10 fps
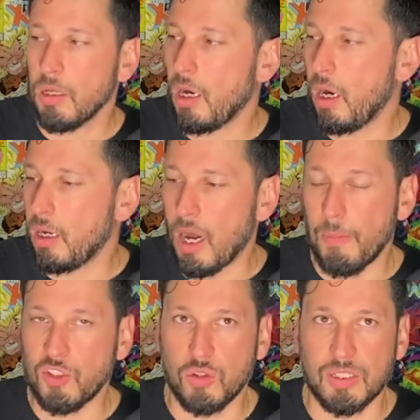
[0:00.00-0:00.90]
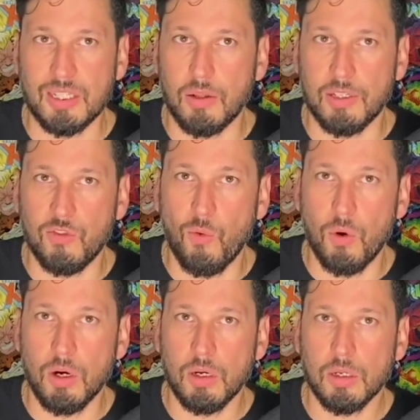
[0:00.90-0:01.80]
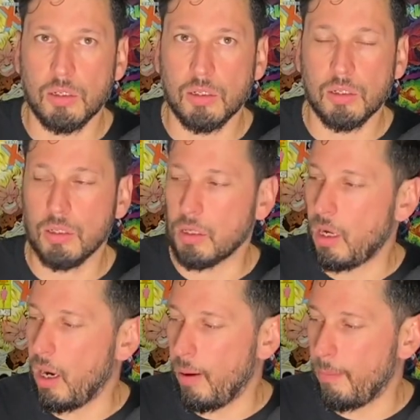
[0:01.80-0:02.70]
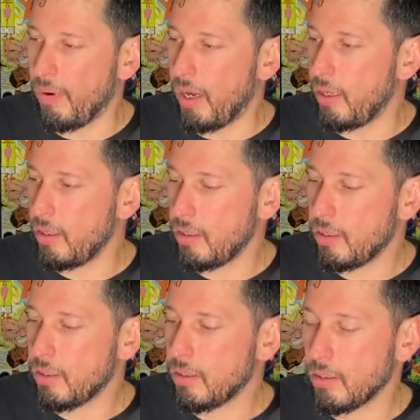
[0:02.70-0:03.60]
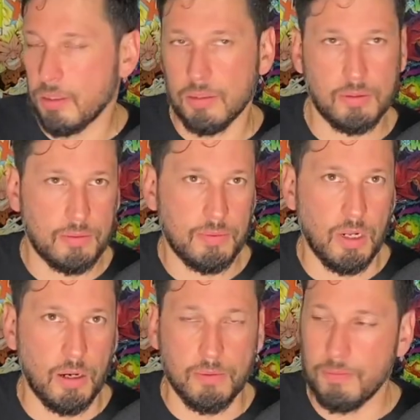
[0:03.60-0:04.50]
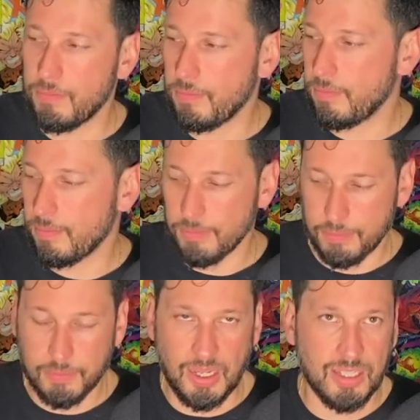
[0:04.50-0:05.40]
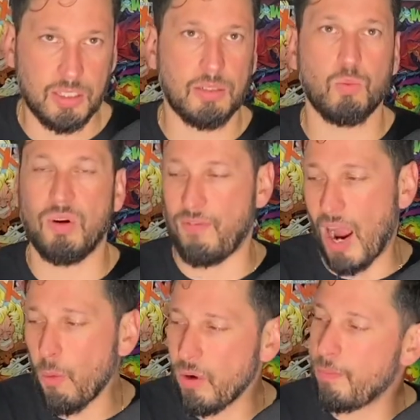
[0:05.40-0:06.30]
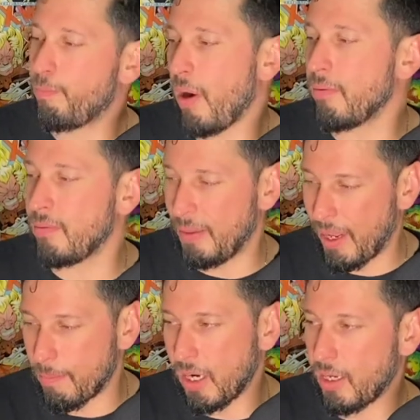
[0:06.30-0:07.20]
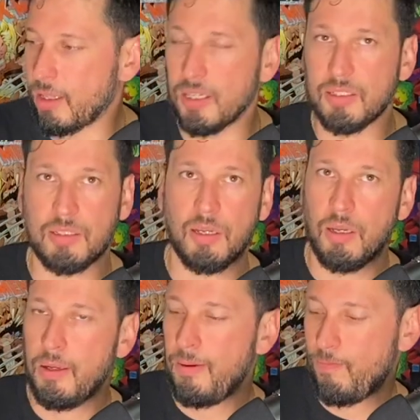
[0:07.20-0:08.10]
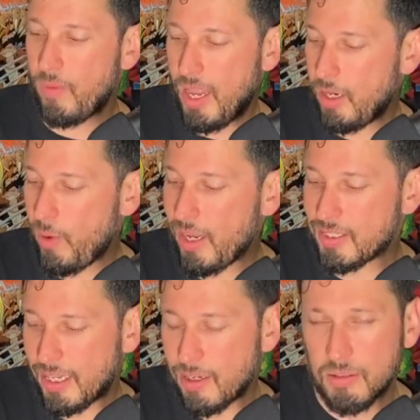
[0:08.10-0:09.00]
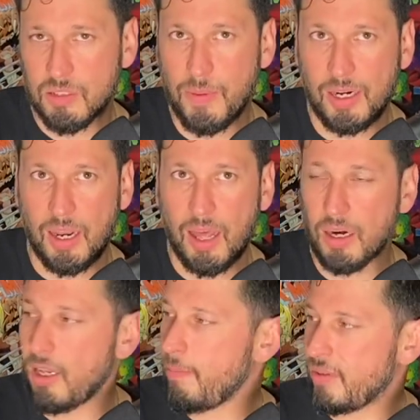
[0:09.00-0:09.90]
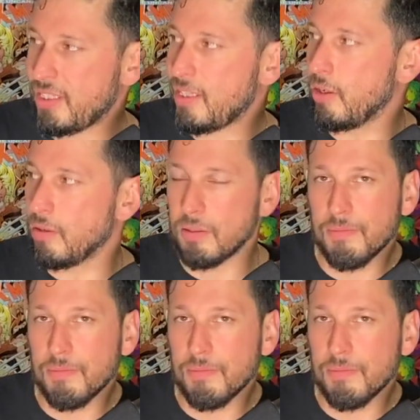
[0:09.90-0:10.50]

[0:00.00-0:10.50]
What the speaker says: on how much you could sell these for, but you know, it's whatever. I would probably make money on this anyway because I didn't spend a lot on it, but still.